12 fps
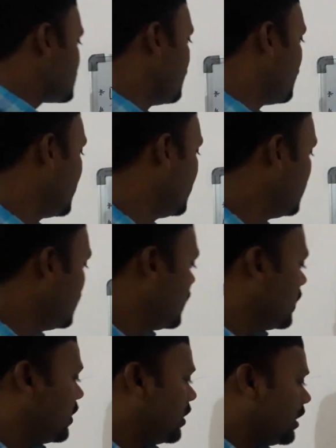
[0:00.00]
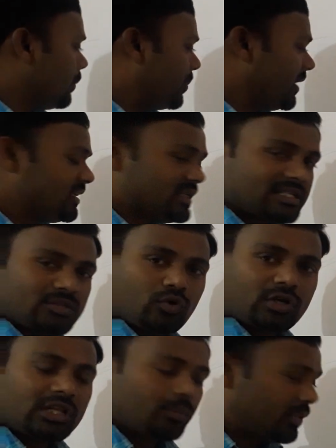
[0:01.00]
simply breaches.
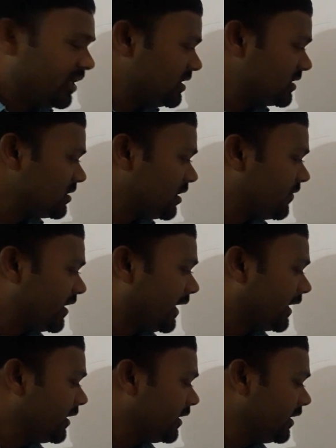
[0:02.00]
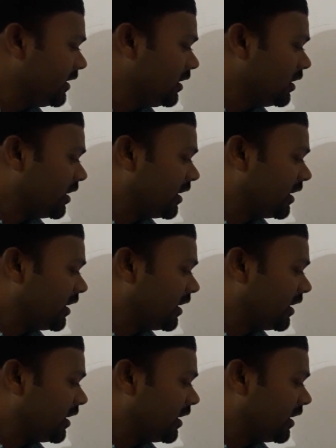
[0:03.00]
What are the breaches of data integrity,